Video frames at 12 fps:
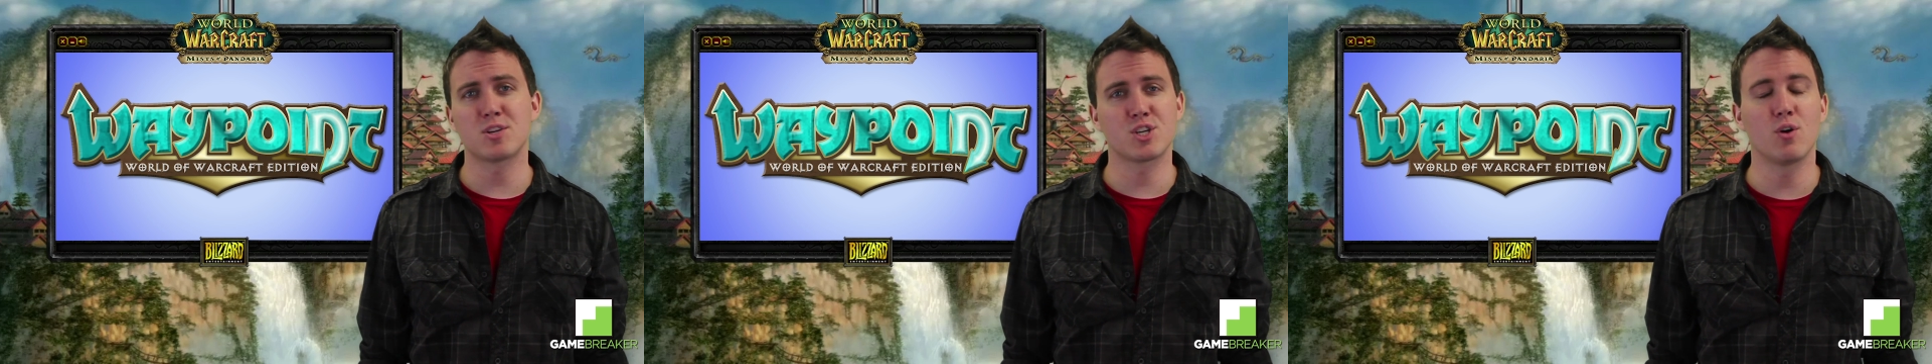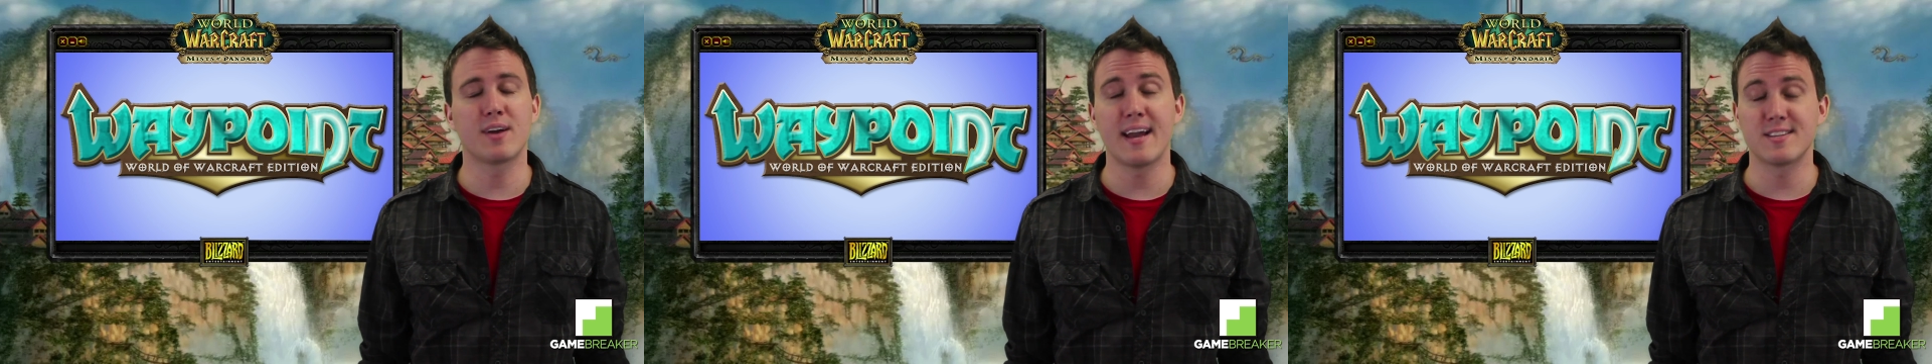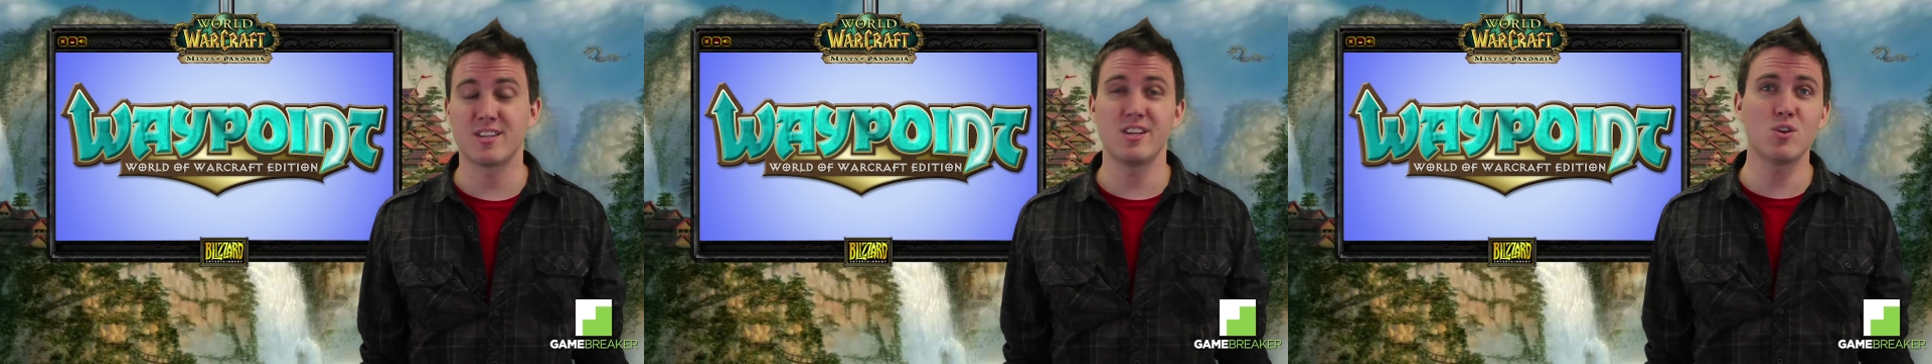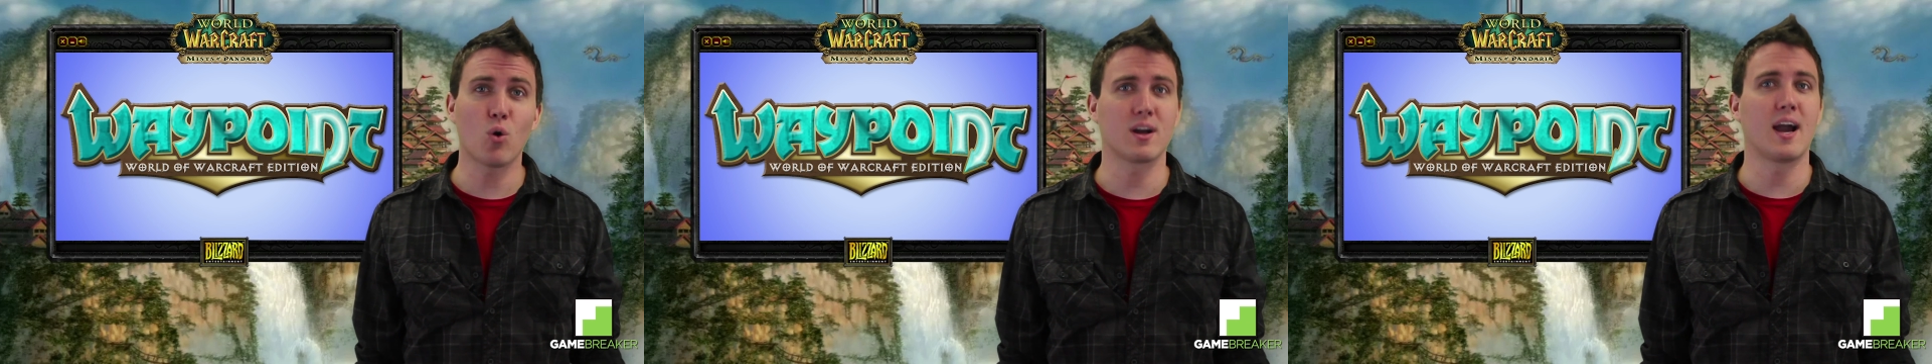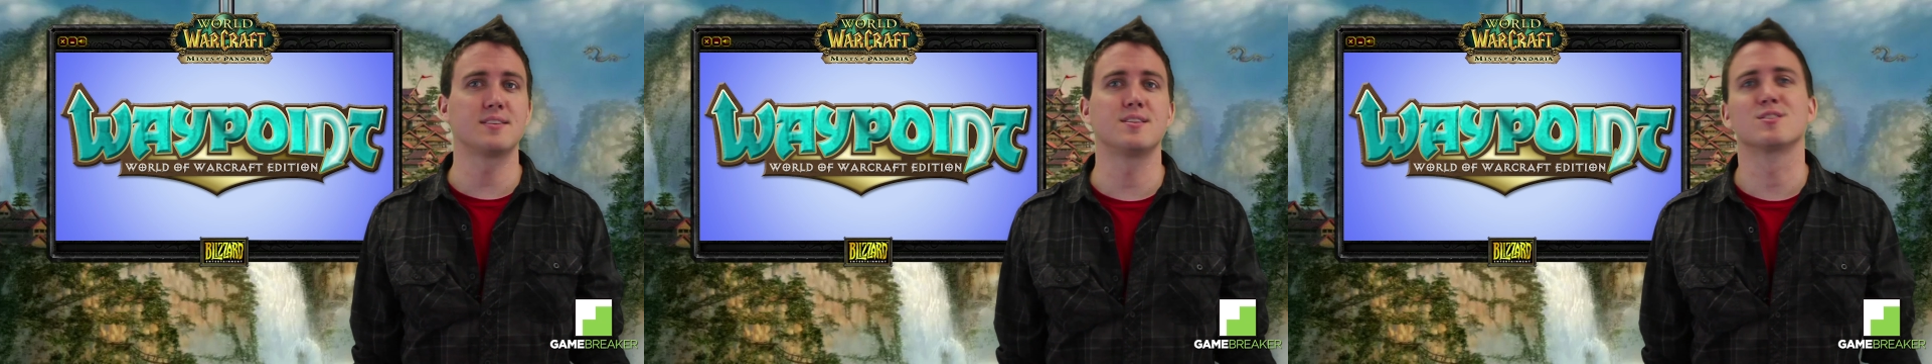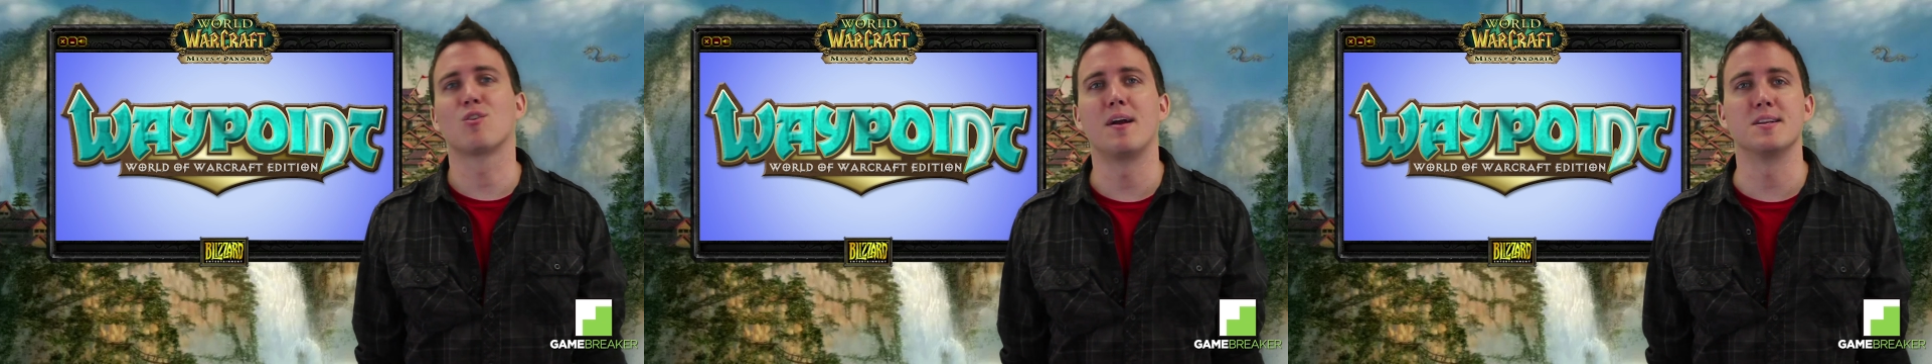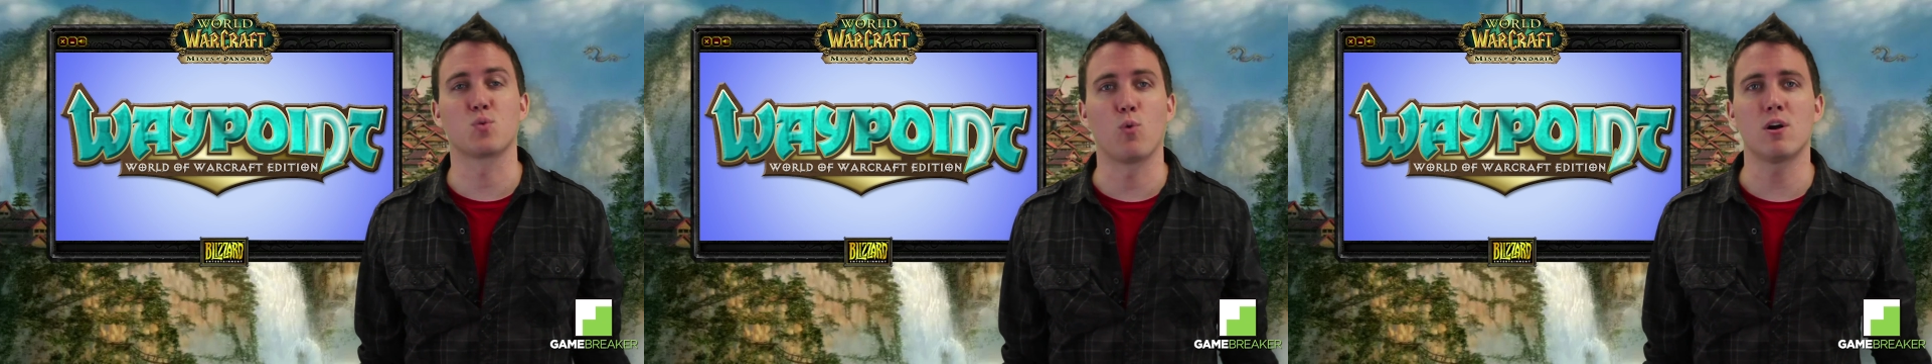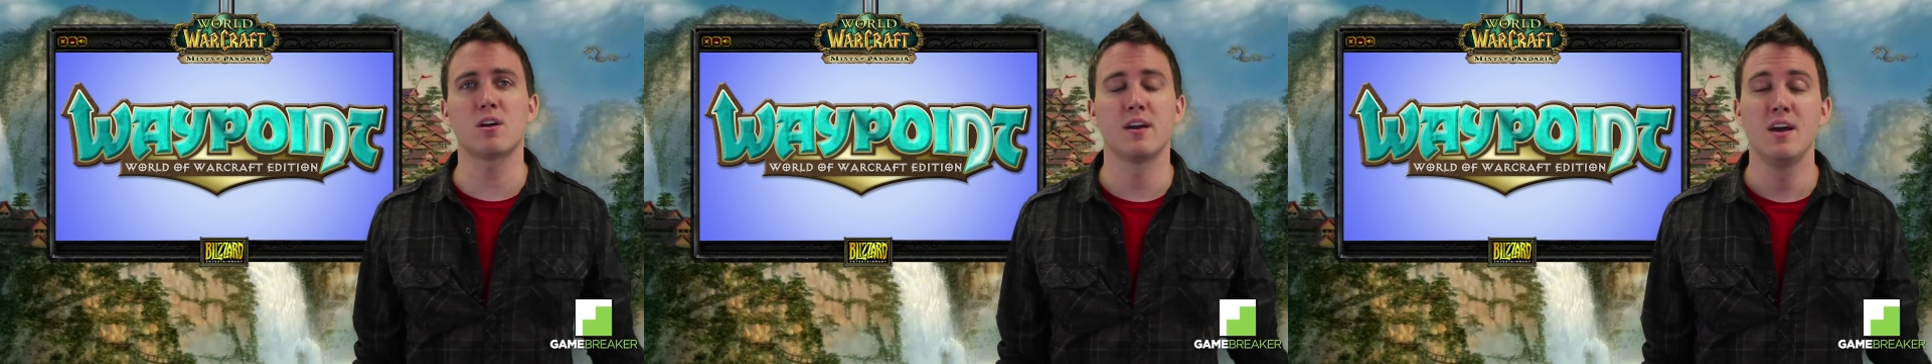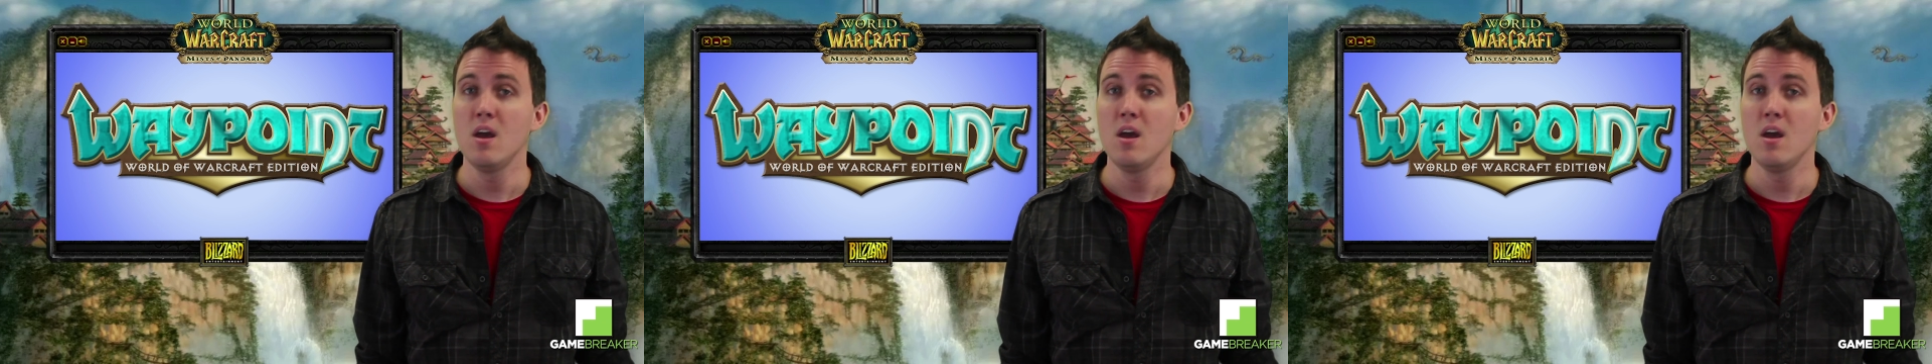to showcase your guys' greatest work.